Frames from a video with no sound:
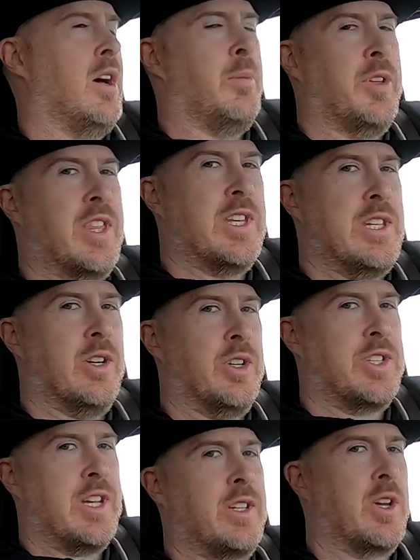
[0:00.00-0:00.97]
But the deal
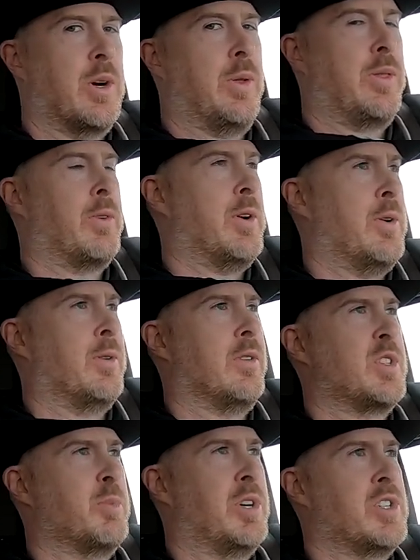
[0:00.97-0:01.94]
did go through.
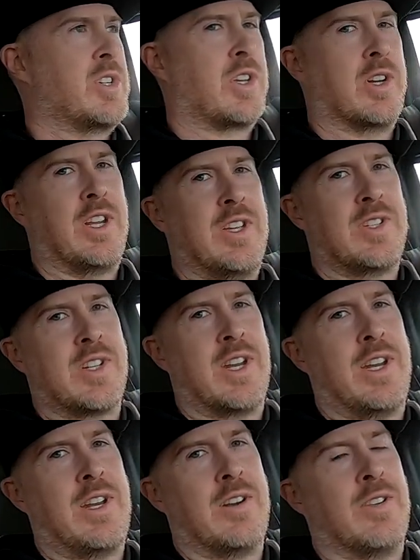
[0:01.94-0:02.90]
There's a bunch of goodies
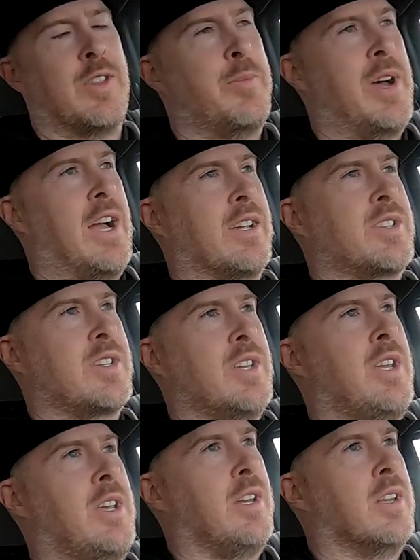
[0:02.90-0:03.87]
sitting here in the back
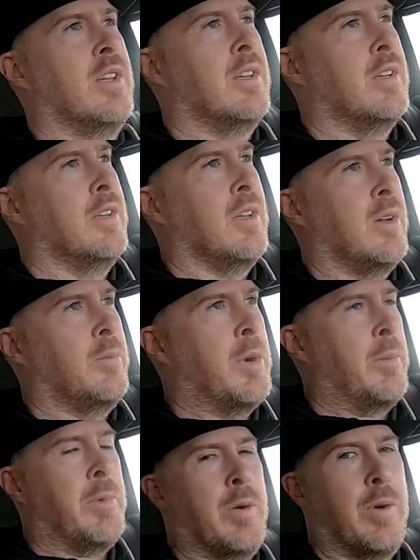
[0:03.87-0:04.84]
seat. I'm
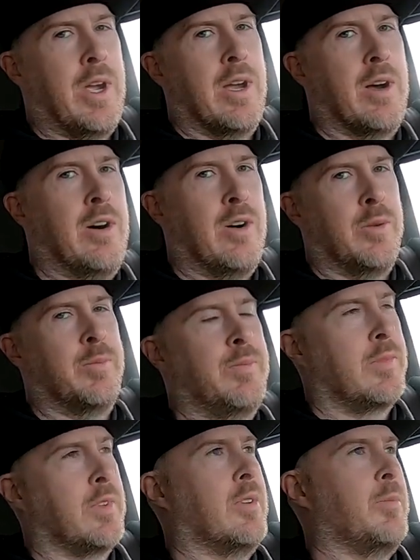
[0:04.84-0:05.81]
on my way home.
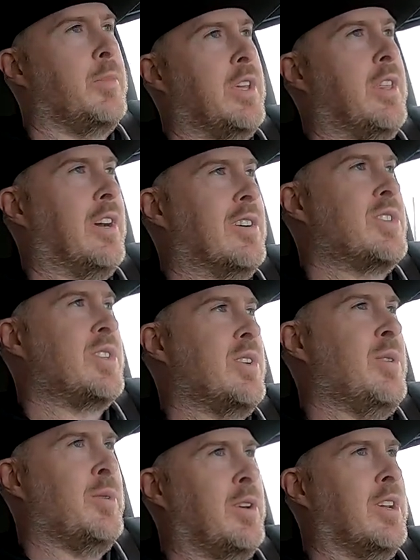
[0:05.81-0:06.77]
I'll be there
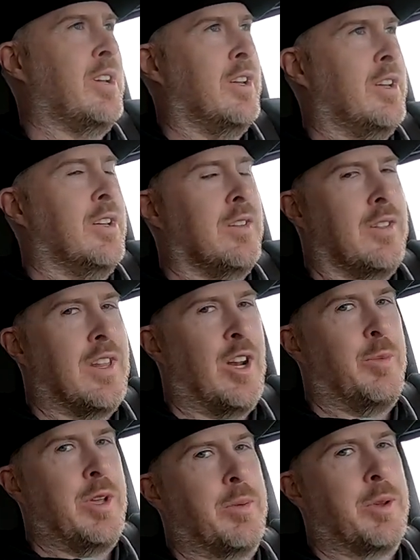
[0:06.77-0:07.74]
soon. Then
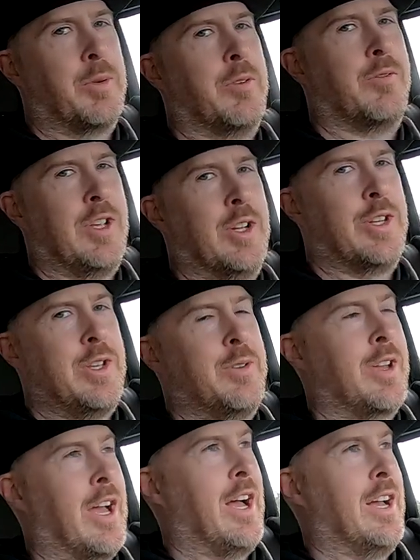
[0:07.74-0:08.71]
I'll be able to reveal to
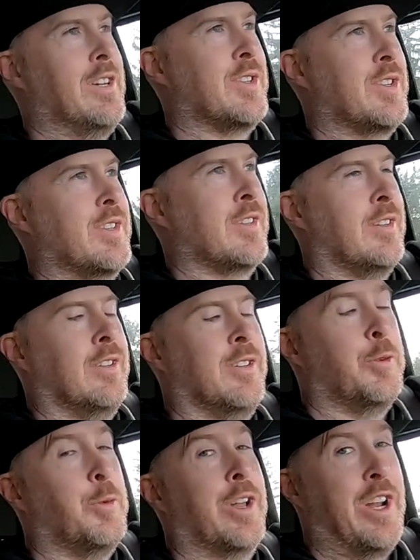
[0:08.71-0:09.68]
you guys
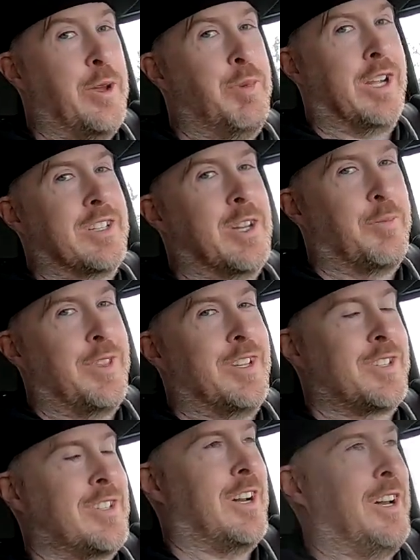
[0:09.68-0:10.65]
what I picked up
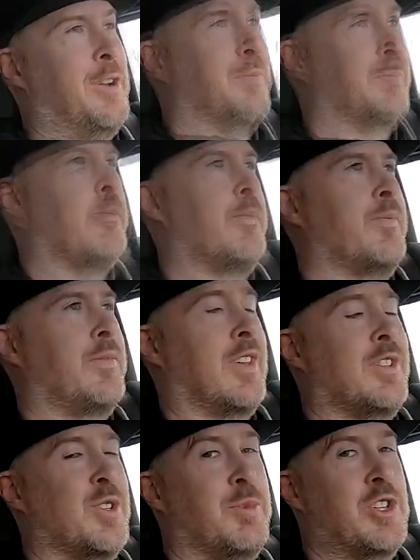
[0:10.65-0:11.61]
this
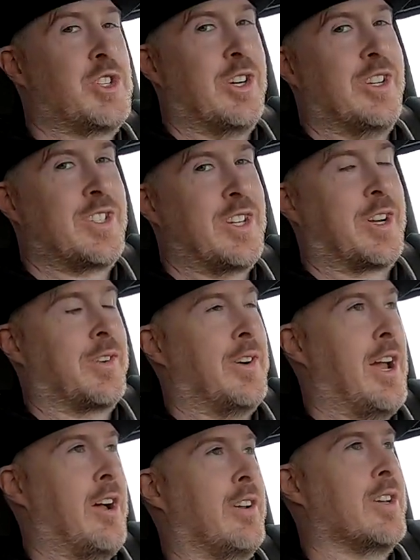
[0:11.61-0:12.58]
time. So be sure to stick
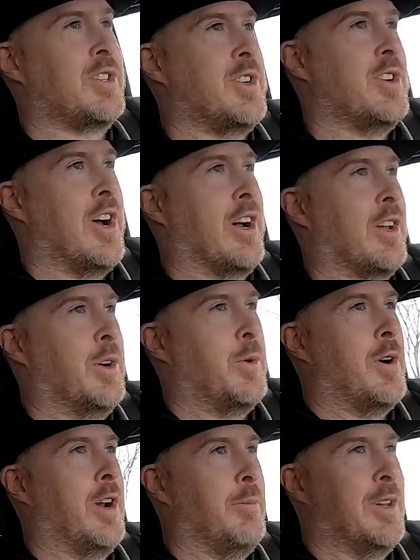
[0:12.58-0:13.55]
around because you're not going to
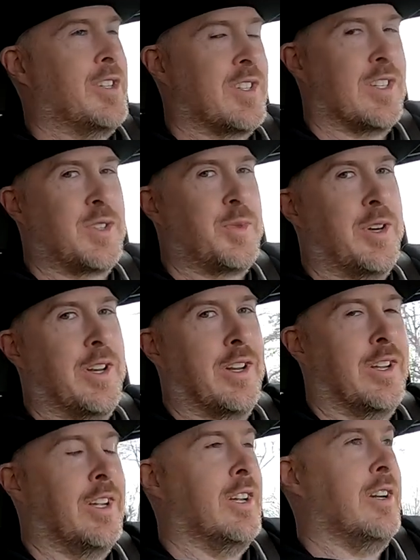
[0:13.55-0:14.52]
want to miss this one.
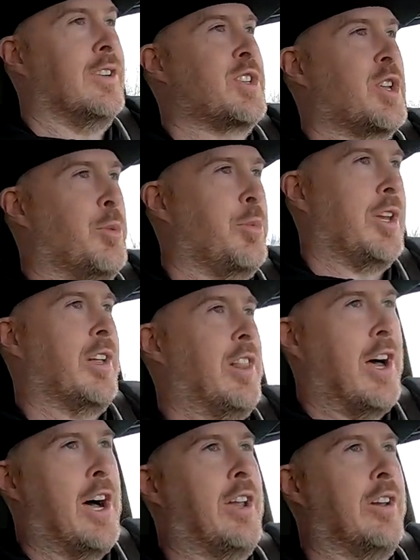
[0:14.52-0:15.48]
There's going to be a
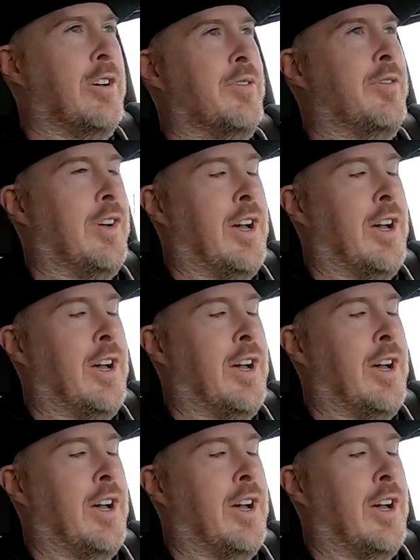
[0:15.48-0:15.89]
lot of